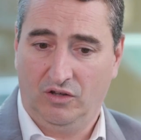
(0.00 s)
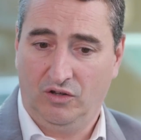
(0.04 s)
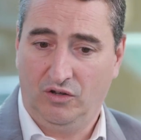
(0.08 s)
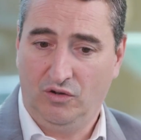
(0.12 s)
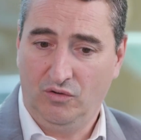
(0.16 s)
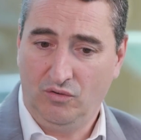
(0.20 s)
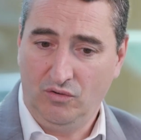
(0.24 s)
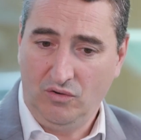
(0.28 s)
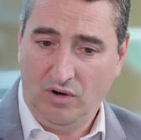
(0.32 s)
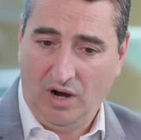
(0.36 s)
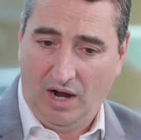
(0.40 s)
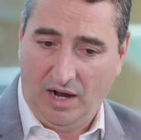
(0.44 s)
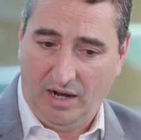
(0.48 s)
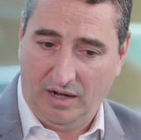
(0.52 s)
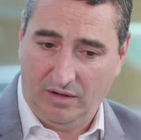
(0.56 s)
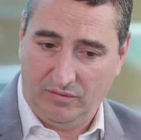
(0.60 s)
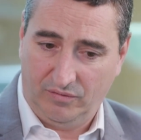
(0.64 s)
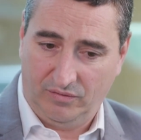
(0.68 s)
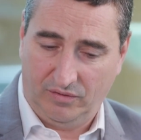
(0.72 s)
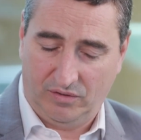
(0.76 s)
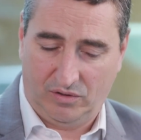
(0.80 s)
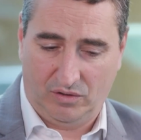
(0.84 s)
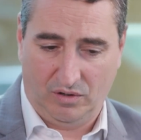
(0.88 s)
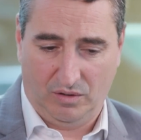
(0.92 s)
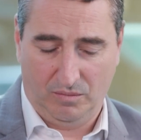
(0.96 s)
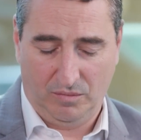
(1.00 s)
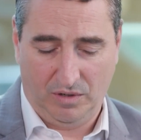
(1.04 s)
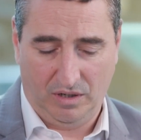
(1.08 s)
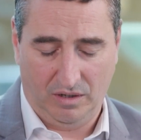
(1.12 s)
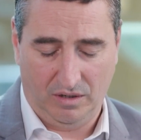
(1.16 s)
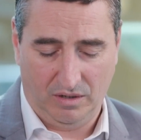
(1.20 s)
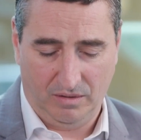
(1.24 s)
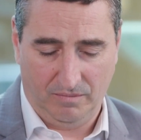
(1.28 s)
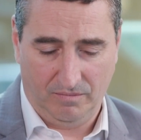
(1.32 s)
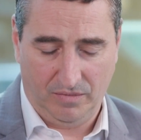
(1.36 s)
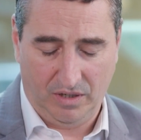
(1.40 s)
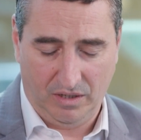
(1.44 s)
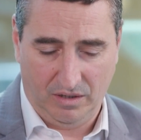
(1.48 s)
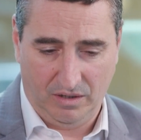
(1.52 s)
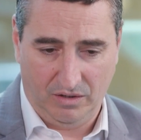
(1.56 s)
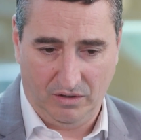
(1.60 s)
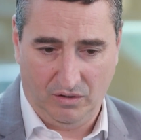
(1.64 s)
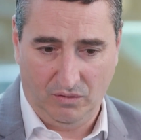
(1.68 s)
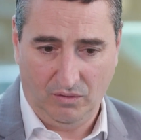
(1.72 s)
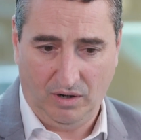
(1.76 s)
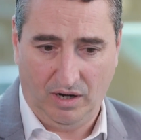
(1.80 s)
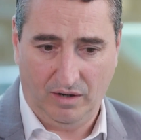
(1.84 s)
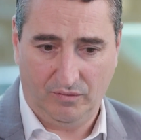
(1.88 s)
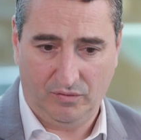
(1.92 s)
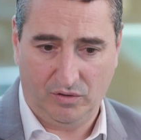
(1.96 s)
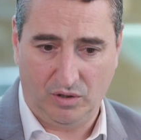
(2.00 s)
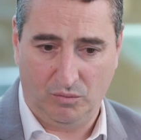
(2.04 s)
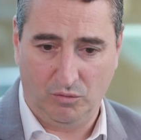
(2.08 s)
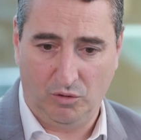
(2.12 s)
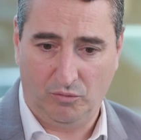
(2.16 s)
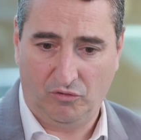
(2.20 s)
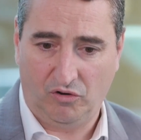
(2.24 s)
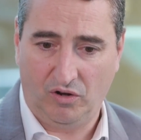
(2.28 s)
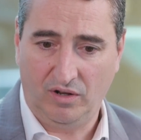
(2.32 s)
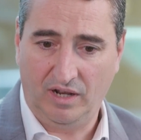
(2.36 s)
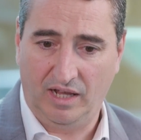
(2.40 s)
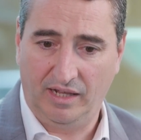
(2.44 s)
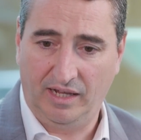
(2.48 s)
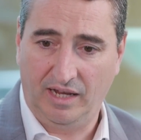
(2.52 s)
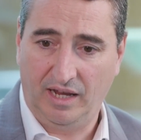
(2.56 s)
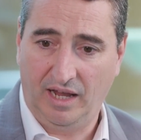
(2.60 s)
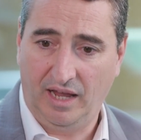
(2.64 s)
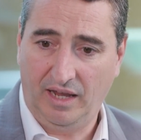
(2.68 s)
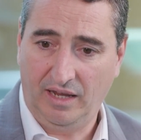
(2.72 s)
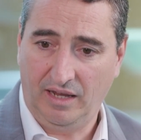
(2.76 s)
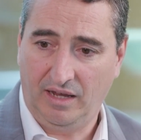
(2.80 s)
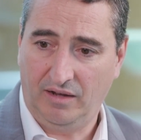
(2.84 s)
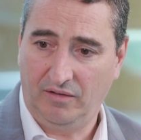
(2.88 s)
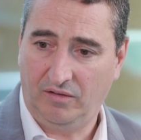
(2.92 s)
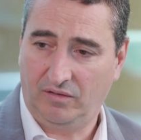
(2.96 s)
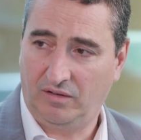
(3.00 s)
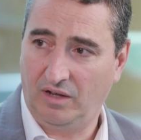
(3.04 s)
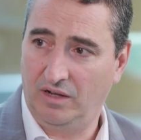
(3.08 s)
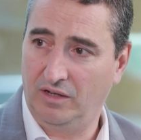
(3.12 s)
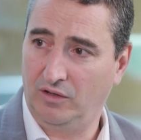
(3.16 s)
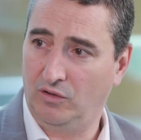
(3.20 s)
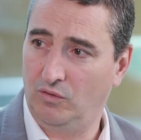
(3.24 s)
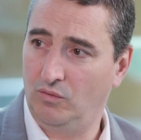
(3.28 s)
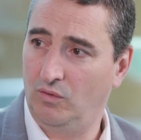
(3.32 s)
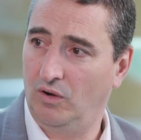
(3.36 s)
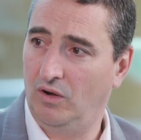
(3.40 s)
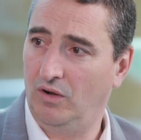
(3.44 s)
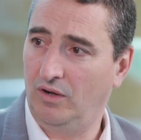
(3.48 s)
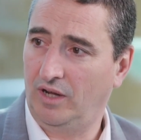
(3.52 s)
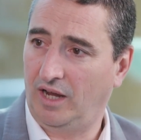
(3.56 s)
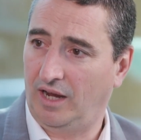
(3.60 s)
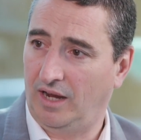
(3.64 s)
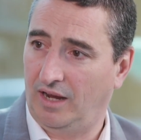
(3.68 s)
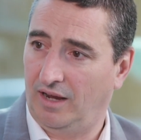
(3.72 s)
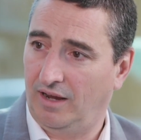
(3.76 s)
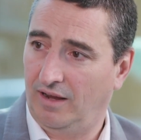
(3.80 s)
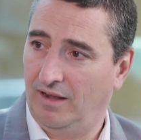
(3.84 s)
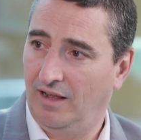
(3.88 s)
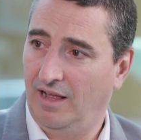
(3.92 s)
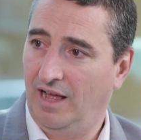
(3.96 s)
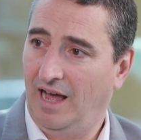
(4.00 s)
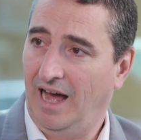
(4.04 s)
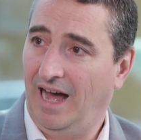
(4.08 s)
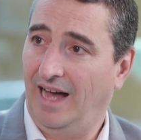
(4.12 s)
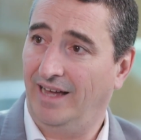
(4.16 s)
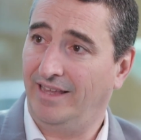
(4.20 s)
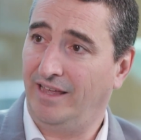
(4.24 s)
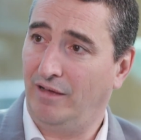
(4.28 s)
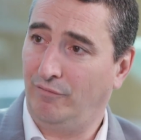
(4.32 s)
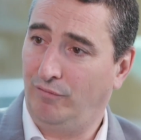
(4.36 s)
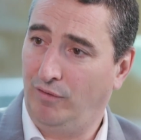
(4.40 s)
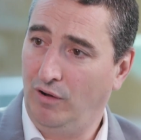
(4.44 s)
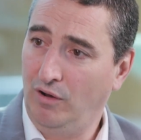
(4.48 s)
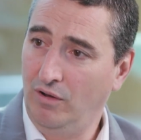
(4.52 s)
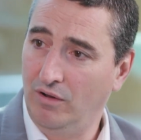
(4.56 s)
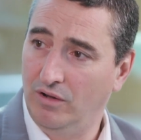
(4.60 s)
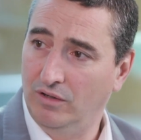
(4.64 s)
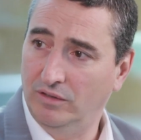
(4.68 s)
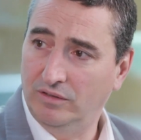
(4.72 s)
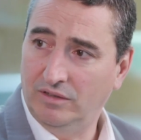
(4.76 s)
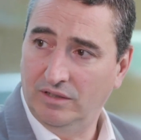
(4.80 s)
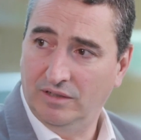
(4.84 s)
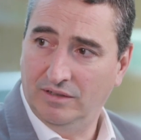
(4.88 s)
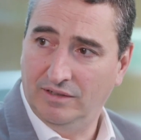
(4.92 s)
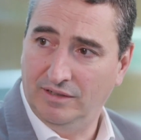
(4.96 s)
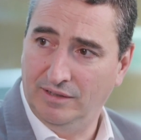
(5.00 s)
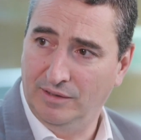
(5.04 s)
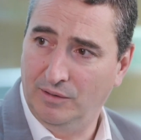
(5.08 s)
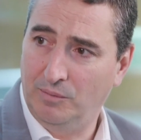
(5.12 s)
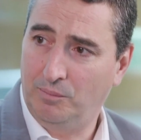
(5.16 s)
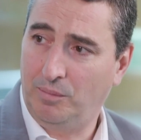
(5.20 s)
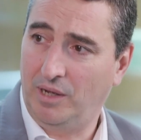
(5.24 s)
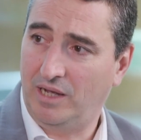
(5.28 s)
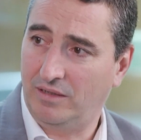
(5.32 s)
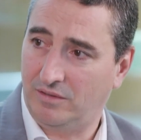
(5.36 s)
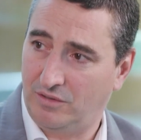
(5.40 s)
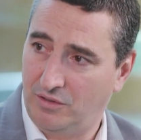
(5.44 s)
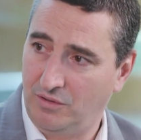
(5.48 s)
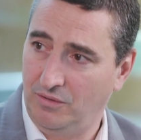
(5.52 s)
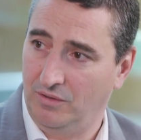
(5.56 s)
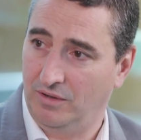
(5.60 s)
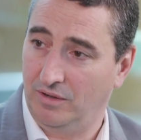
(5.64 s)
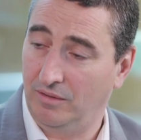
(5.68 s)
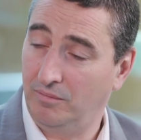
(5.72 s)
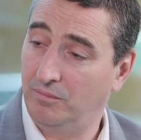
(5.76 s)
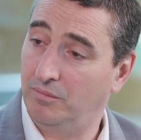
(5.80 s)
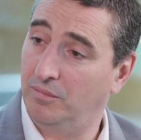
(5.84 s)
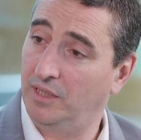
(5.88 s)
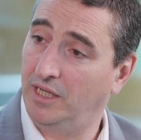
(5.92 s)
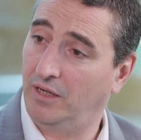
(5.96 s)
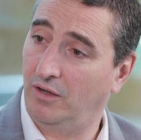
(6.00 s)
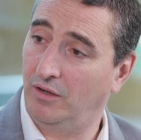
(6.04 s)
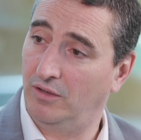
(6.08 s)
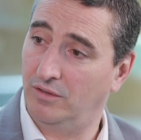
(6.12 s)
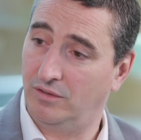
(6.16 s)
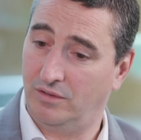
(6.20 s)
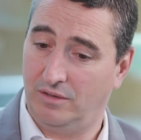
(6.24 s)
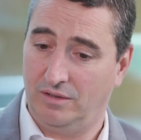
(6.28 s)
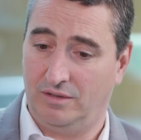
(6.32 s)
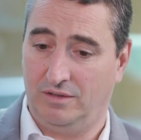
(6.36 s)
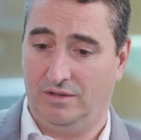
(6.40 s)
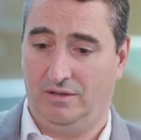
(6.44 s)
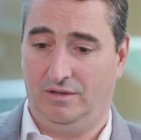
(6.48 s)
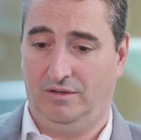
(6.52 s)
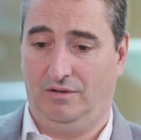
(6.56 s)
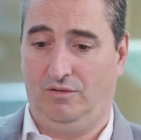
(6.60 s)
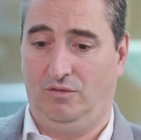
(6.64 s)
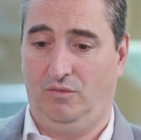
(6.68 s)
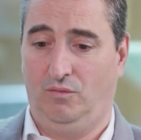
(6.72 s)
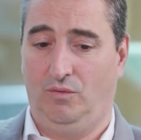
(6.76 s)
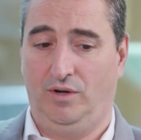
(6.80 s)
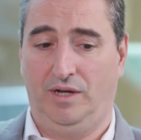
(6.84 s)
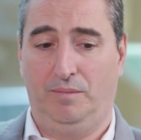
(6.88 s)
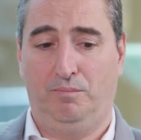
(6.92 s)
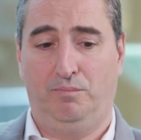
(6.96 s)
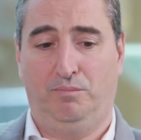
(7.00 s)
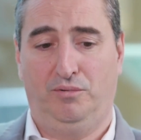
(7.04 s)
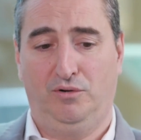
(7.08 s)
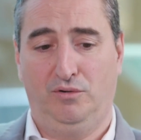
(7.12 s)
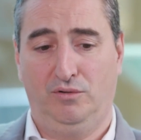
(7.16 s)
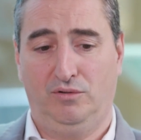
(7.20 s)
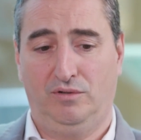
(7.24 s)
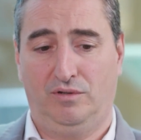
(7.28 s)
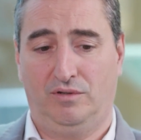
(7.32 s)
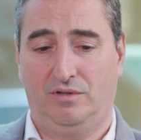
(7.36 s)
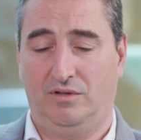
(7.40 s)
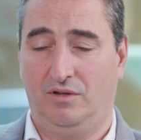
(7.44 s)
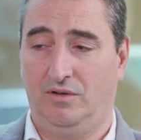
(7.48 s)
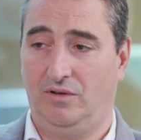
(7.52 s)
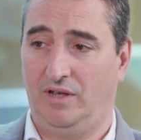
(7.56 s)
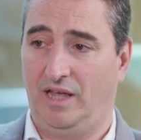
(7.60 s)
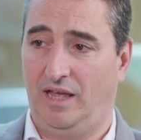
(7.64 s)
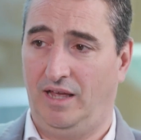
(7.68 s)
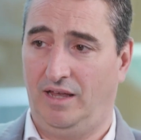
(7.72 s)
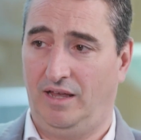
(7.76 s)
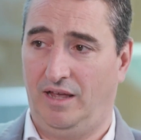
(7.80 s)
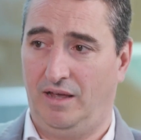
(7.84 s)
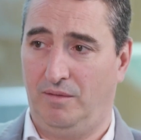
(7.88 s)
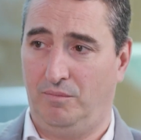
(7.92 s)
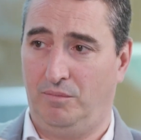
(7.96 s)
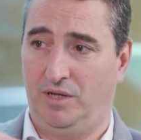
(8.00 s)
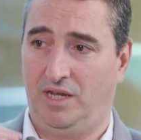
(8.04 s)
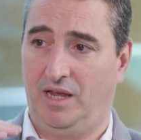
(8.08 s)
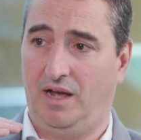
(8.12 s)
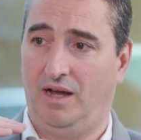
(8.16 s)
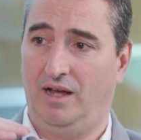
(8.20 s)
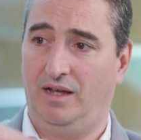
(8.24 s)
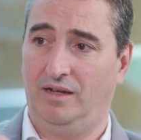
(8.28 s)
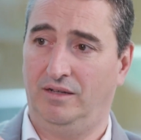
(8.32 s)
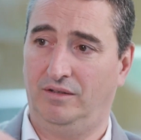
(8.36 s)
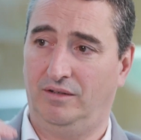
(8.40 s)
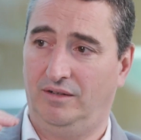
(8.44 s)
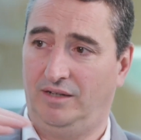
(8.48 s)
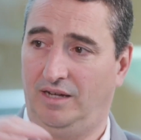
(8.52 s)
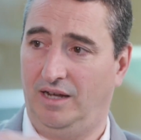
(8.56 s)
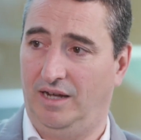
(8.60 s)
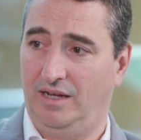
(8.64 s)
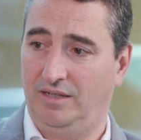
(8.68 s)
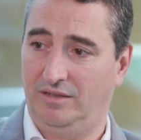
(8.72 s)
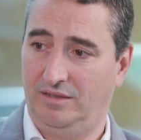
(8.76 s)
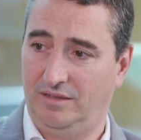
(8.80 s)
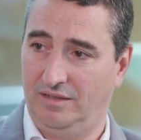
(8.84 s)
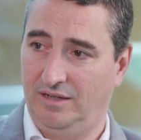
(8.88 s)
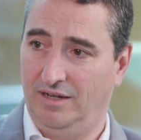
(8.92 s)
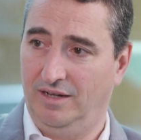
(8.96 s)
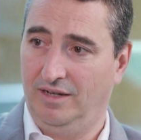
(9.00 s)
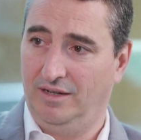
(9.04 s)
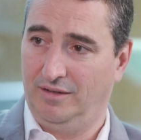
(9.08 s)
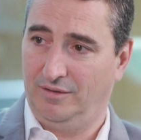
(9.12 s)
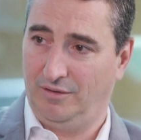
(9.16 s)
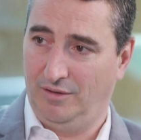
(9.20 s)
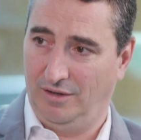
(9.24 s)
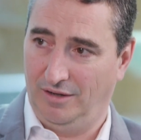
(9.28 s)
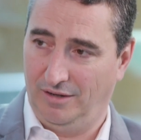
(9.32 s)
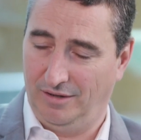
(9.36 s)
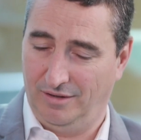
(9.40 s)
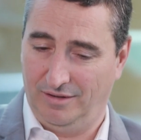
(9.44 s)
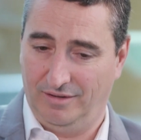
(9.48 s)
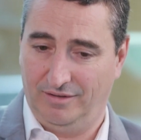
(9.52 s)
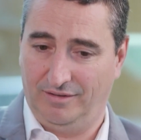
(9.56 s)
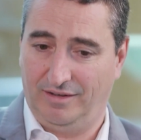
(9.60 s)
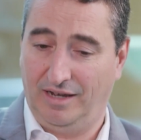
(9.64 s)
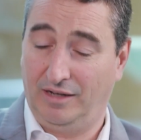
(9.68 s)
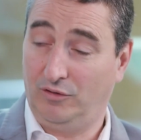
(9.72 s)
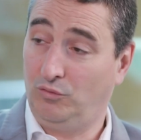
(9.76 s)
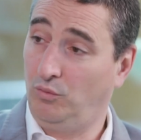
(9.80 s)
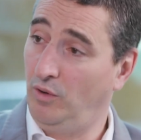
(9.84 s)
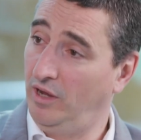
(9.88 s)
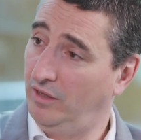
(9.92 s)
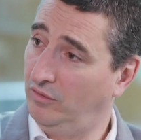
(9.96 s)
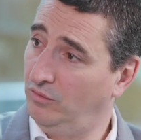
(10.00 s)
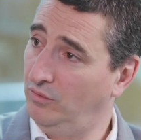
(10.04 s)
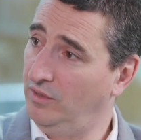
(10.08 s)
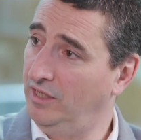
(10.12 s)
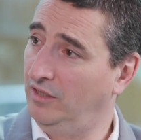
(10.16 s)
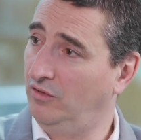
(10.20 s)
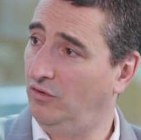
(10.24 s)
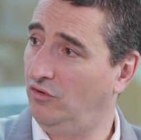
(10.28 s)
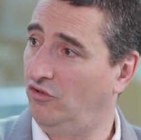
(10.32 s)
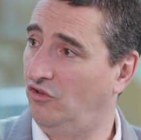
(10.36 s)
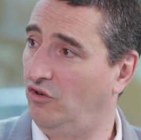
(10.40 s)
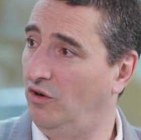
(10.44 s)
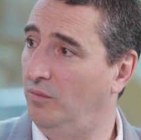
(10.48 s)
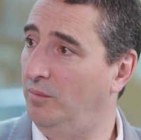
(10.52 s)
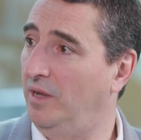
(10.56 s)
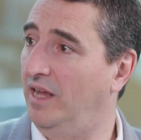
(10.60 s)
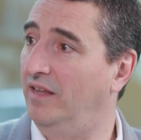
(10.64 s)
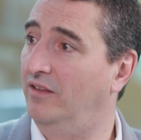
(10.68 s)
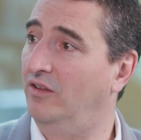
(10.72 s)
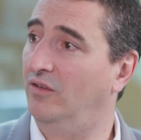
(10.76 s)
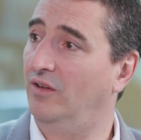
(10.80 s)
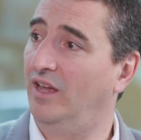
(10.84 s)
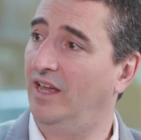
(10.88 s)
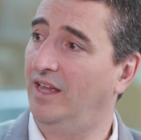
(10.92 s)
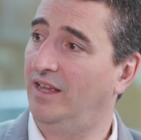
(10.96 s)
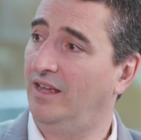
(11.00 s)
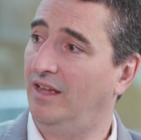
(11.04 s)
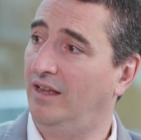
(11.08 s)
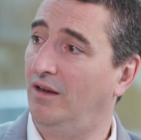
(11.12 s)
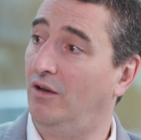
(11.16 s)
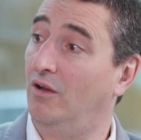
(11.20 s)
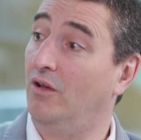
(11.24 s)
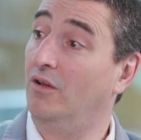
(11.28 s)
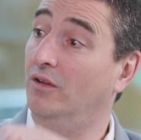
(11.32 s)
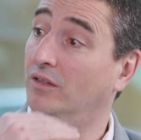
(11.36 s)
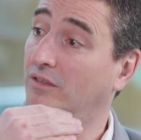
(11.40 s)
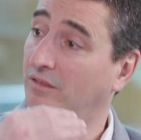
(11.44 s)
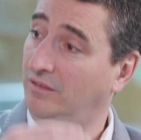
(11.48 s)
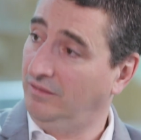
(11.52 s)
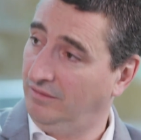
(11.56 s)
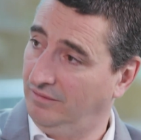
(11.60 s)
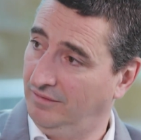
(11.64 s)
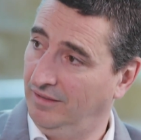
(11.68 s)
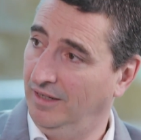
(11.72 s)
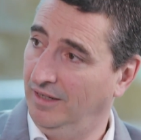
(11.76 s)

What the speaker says: You have some option, and the AI is telling you, okay, I have learned in the past year because we put the AA behind the guys that were doing the job, and the AA learned